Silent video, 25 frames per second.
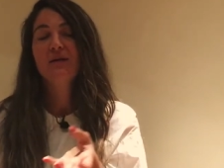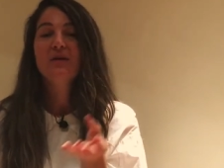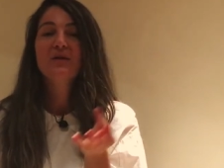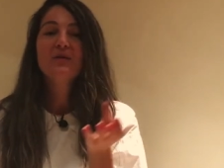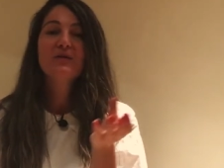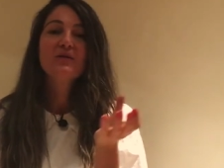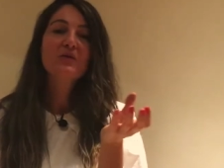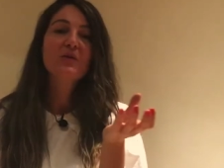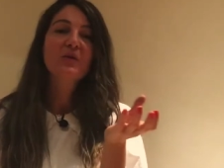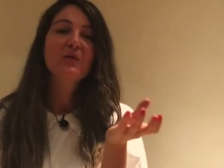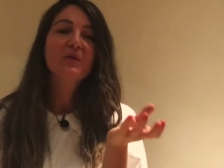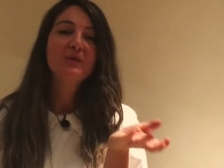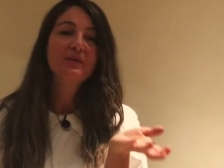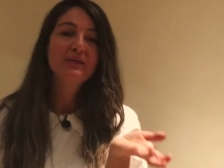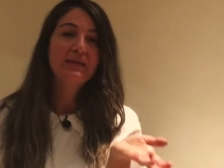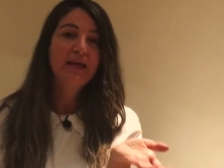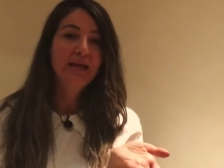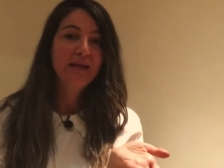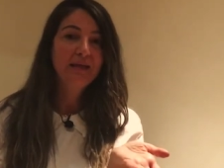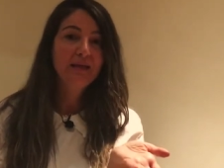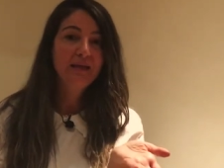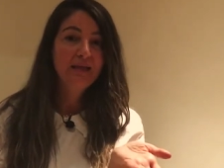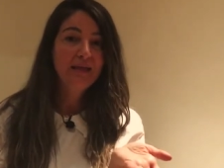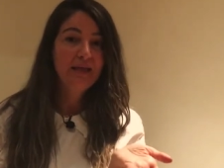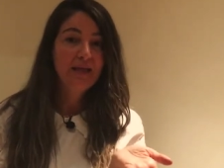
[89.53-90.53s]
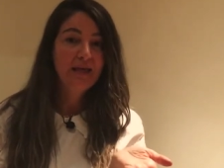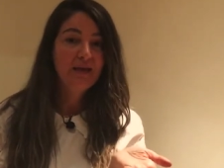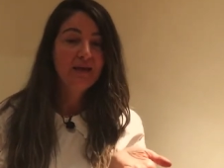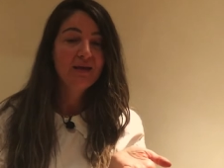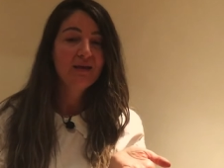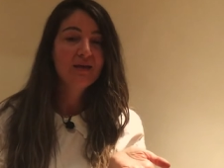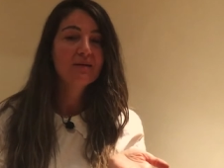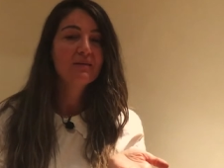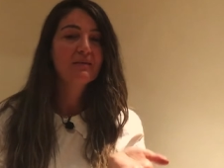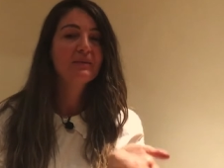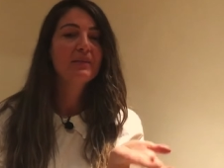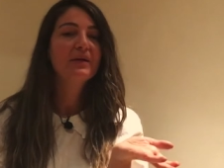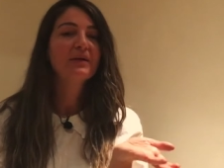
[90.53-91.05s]
So
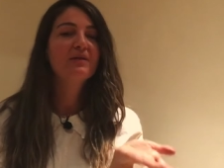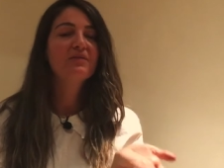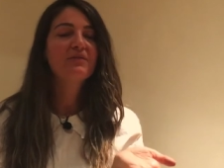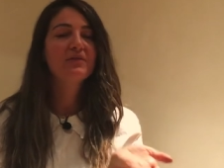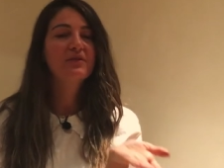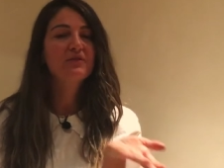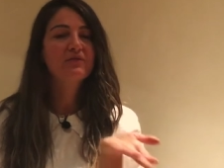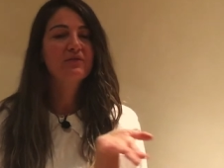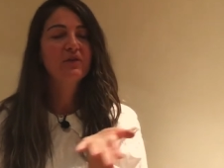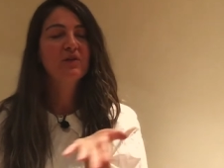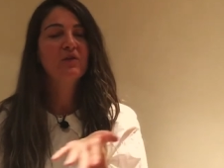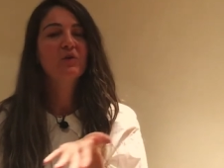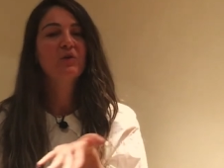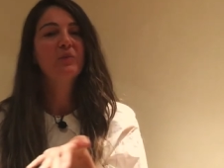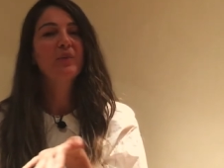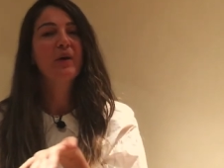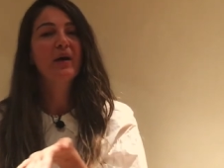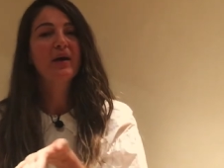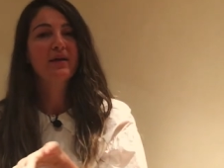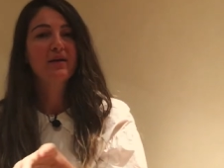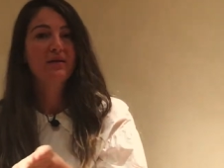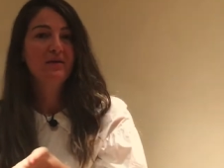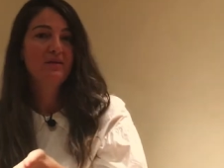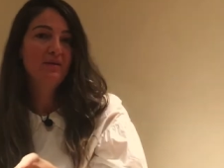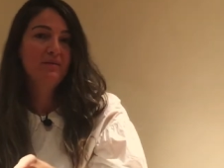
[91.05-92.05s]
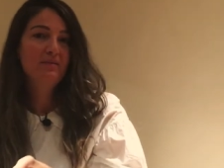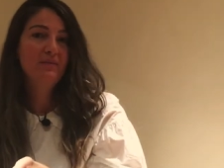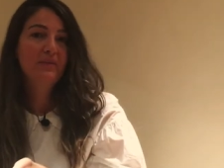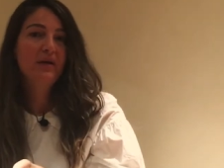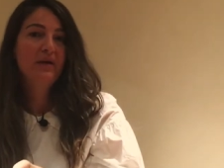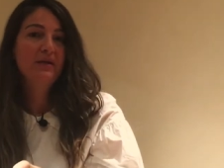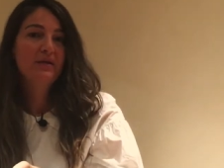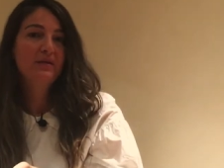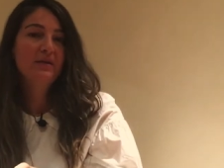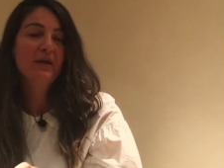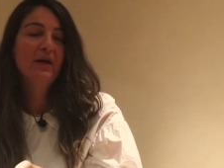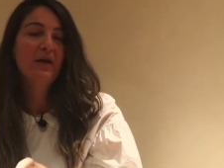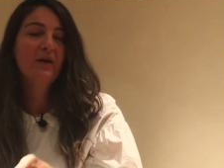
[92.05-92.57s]
tanke, but if it's followed by a by
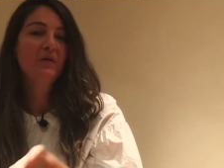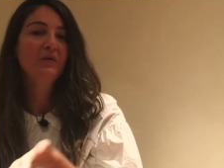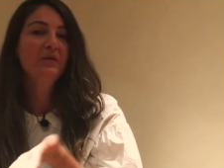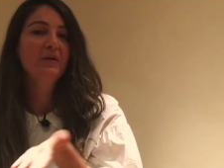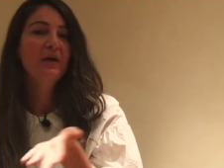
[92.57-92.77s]
a noun,